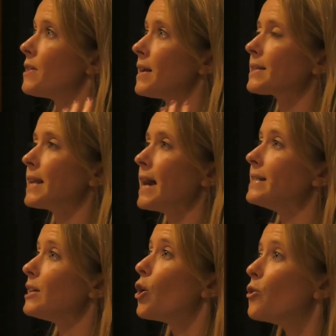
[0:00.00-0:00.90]
things like
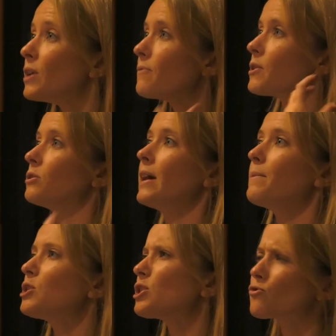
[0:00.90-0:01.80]
decoding visual
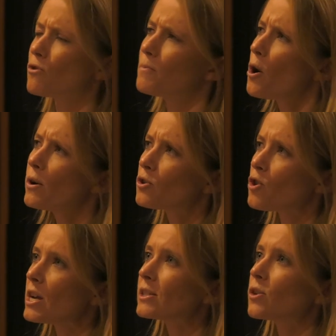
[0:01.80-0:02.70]
images through
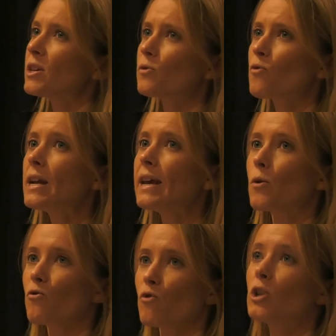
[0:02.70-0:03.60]
poetry. So there's really
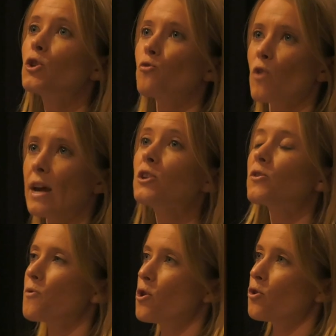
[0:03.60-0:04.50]
a rich range
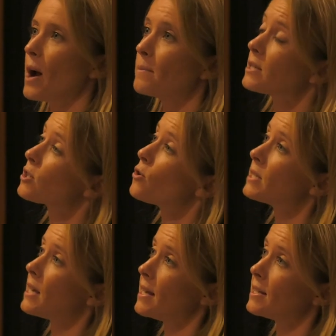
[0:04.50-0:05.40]
of programs
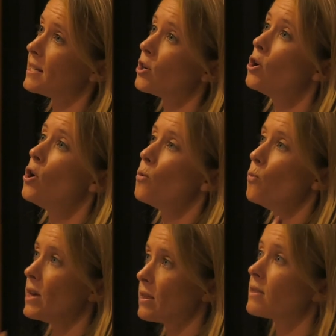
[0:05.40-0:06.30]
associated
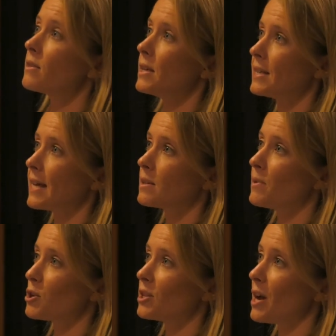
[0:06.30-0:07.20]
with this
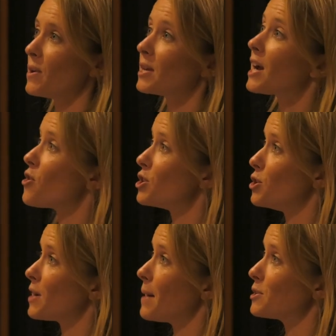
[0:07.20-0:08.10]
exhibition that we encourage
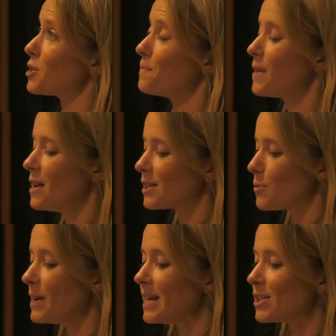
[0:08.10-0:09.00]
you to come to.
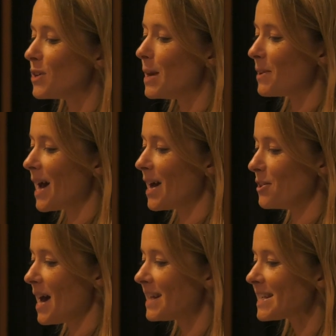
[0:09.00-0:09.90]
So please do keep an eye
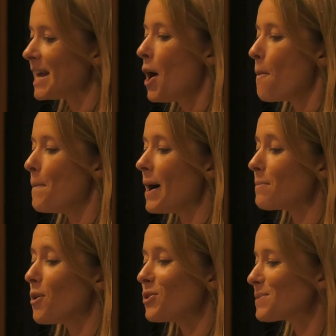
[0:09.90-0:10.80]
on that.
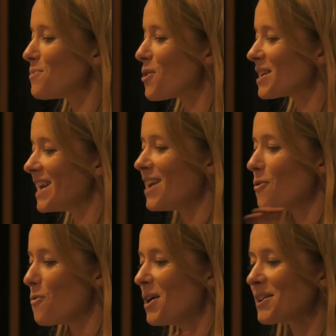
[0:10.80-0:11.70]
But most
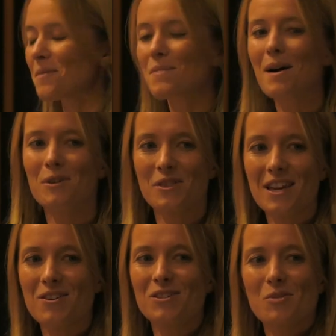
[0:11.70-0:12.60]
importantly, welcome Pablo.
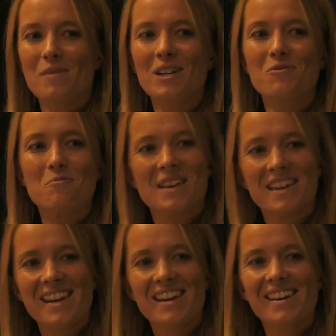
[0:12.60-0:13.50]
Thank you so much for
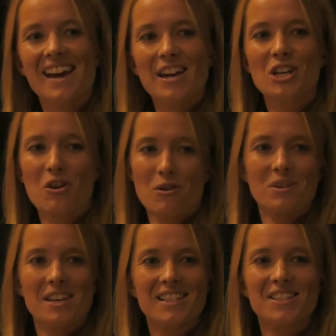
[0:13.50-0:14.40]
being here and sharing
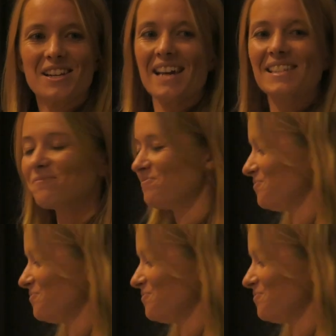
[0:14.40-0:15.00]
with us tonight.